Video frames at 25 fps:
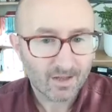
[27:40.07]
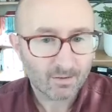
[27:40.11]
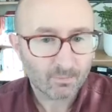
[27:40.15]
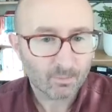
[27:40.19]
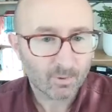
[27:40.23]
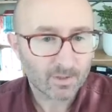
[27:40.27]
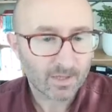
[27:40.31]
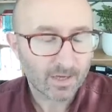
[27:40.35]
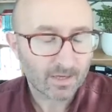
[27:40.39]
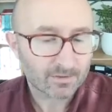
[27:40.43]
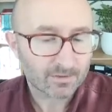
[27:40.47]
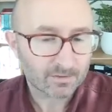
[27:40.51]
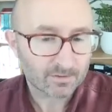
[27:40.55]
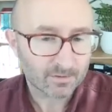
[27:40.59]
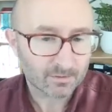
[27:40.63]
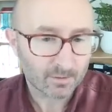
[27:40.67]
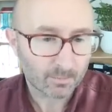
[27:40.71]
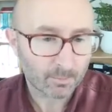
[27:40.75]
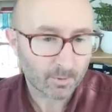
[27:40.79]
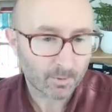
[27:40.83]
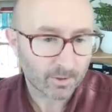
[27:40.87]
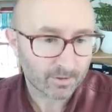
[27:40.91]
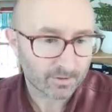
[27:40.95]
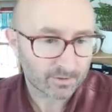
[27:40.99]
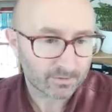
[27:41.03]
We'll ask
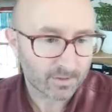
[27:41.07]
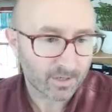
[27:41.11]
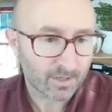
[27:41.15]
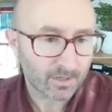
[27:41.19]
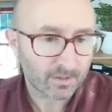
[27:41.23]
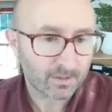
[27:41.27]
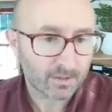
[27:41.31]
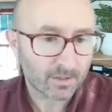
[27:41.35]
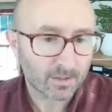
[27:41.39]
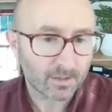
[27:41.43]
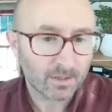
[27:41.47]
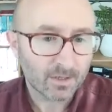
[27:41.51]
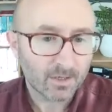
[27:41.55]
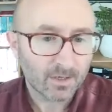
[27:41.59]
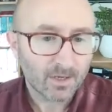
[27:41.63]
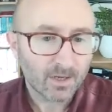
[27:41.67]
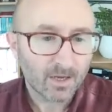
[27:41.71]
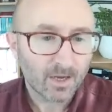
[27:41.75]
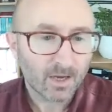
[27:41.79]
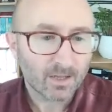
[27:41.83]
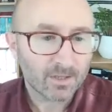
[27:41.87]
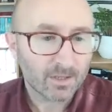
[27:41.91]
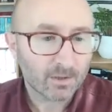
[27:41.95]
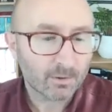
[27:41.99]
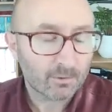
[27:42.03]
about anxiety.
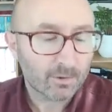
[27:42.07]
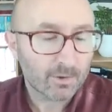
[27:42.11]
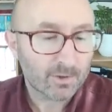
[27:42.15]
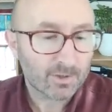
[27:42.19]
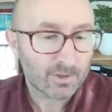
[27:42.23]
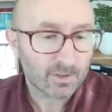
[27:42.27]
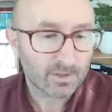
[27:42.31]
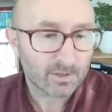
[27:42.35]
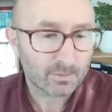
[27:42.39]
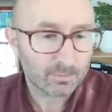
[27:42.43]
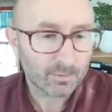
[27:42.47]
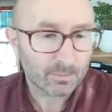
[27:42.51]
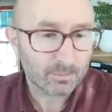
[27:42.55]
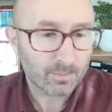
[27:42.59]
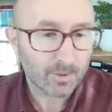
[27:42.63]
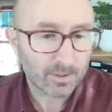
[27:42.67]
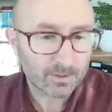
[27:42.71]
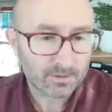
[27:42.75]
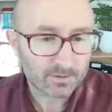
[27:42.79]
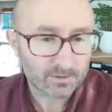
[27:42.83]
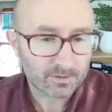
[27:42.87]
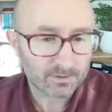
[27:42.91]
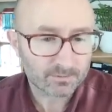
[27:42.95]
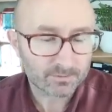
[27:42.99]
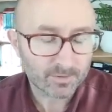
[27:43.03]
And then crucially,
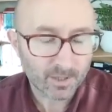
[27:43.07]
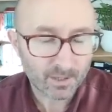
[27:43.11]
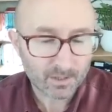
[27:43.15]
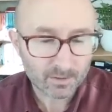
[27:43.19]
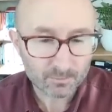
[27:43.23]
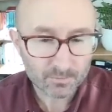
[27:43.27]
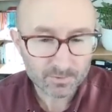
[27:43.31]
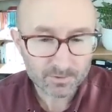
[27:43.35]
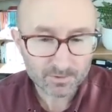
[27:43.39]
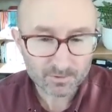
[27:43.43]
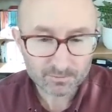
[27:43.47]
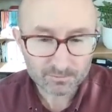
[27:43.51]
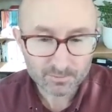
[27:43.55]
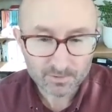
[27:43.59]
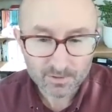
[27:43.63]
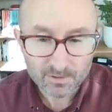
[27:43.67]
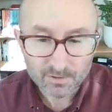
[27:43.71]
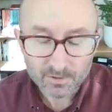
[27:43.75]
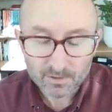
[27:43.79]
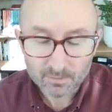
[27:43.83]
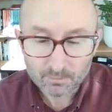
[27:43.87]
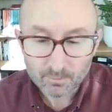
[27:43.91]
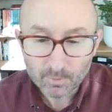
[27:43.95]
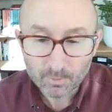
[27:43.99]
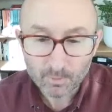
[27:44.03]
pubertal development is
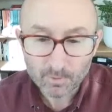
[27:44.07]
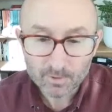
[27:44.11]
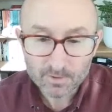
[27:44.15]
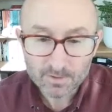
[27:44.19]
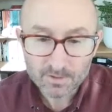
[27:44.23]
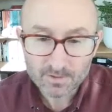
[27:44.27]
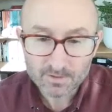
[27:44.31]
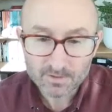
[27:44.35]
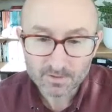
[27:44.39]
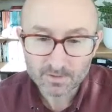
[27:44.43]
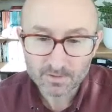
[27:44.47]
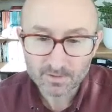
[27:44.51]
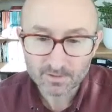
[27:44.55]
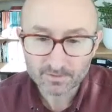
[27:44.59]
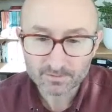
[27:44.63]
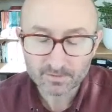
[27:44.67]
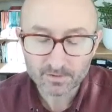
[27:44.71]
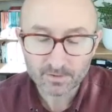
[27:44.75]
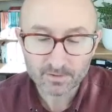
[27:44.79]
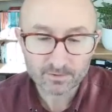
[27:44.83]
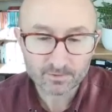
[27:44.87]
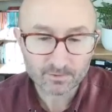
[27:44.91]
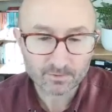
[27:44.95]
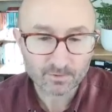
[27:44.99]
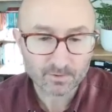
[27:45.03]
really important in this
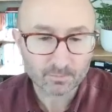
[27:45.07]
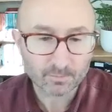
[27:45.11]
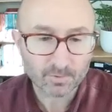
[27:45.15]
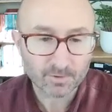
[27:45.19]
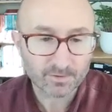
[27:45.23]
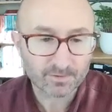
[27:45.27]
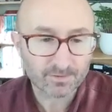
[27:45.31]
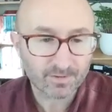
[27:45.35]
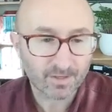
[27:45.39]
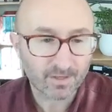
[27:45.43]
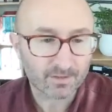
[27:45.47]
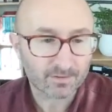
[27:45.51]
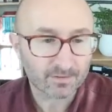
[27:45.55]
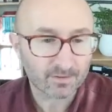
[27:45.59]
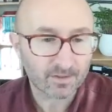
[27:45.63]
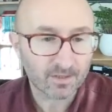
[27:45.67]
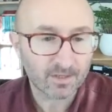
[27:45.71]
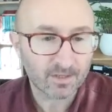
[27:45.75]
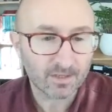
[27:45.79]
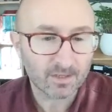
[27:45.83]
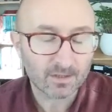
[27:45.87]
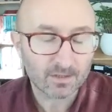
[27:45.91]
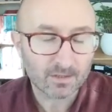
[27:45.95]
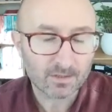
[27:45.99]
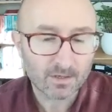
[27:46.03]
age group, because that's a
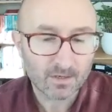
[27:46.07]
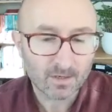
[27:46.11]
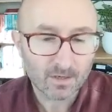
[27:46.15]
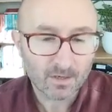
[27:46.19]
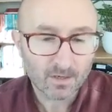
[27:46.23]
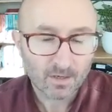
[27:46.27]
key